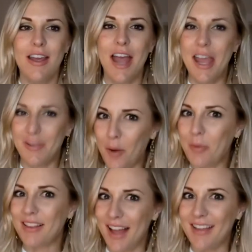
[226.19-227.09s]
and
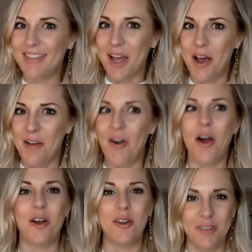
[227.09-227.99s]
probably less of
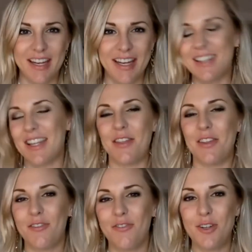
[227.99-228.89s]
our greens and the
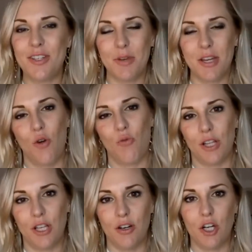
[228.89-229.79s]
foods that we know
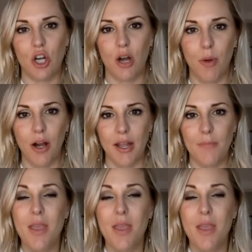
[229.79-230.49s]
really nourish our body.